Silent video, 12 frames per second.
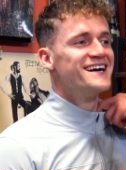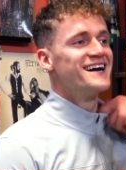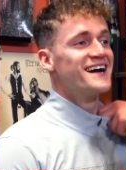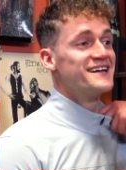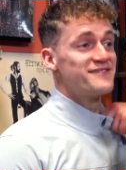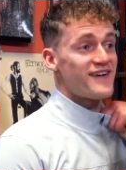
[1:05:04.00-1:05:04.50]

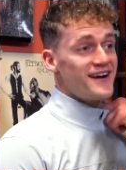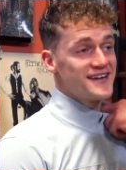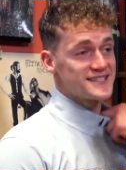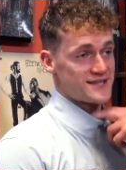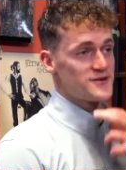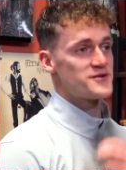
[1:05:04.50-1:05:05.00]
in
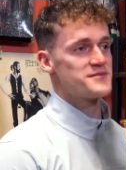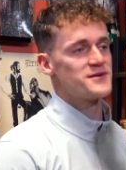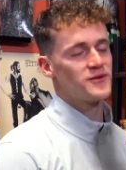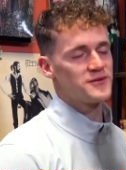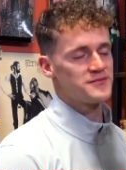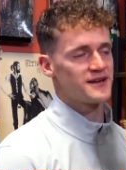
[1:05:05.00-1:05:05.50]
fairness to him, he
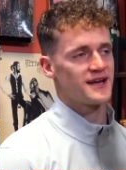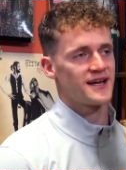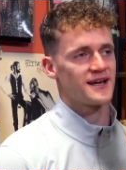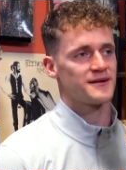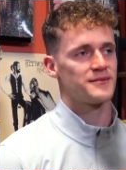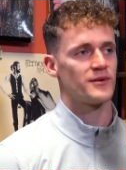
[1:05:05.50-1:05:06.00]
would be,
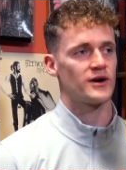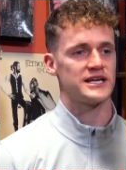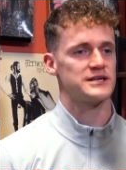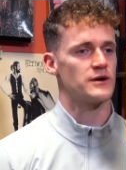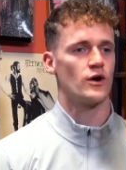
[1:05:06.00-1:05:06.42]
yeah. But what would be,